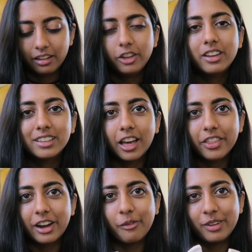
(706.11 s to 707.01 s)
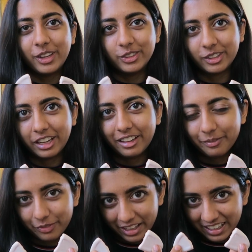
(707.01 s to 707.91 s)
you can tell that I've been using it,
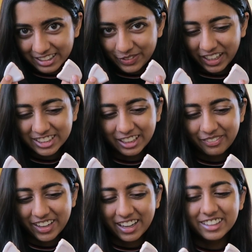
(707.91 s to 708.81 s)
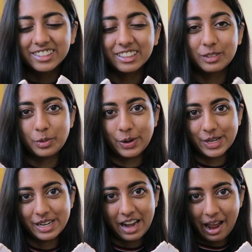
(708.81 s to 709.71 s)
especially because it's
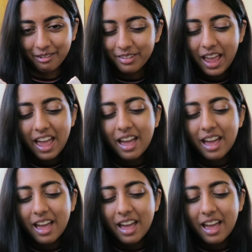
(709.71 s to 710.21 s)
broken in half.